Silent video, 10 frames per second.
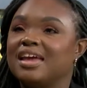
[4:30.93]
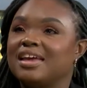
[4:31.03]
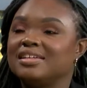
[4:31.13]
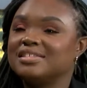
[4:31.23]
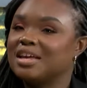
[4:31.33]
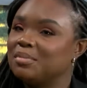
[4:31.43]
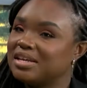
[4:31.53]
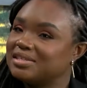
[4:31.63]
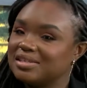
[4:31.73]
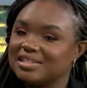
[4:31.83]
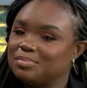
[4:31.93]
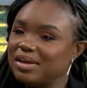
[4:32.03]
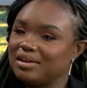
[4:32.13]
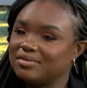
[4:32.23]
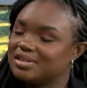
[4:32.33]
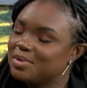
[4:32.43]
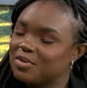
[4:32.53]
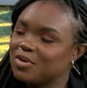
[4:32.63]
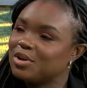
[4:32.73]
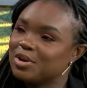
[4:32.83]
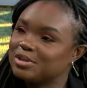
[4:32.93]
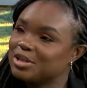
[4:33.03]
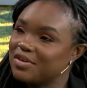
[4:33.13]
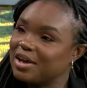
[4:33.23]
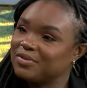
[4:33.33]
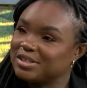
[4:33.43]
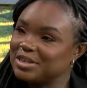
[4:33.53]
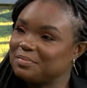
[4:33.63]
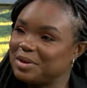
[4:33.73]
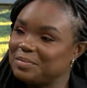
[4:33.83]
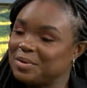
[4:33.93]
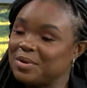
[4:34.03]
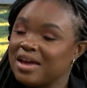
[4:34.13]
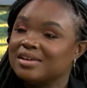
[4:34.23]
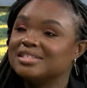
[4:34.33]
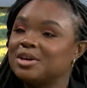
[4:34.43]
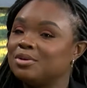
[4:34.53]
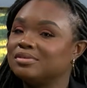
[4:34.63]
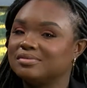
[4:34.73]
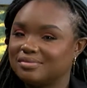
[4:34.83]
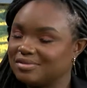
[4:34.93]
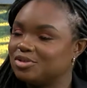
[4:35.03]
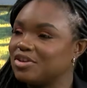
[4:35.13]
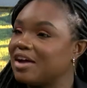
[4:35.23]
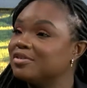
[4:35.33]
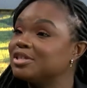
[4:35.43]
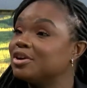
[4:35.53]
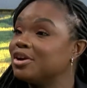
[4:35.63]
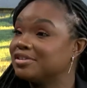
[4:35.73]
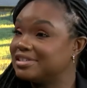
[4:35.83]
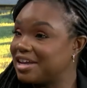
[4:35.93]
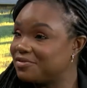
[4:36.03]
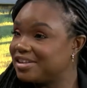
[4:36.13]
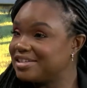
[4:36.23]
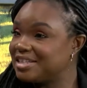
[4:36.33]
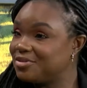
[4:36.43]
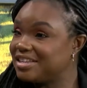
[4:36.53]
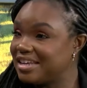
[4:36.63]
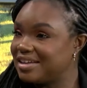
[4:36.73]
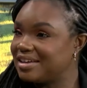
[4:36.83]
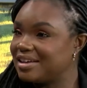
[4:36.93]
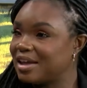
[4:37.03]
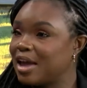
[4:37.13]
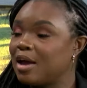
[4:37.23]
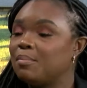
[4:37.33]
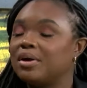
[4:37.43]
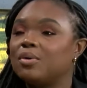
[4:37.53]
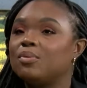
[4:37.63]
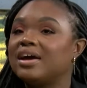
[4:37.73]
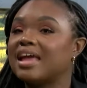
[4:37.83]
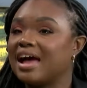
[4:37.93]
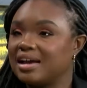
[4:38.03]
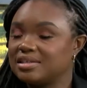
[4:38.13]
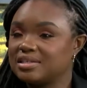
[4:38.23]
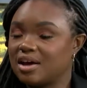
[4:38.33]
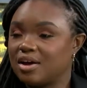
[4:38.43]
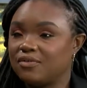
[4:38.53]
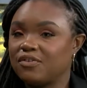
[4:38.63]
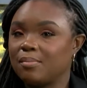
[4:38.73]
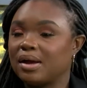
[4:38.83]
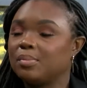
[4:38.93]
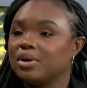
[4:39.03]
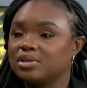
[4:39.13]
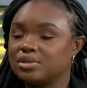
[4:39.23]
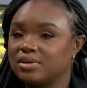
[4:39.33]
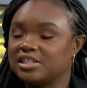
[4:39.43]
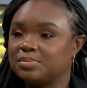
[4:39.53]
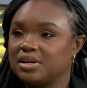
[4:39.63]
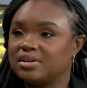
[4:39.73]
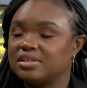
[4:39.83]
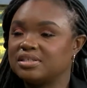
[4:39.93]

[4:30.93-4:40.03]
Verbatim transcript: It's um it's it's been a it's been a roller coaster ride for some people. Yeah. So drivers are definitely still needed. Yeah. But what I saw from my personal experience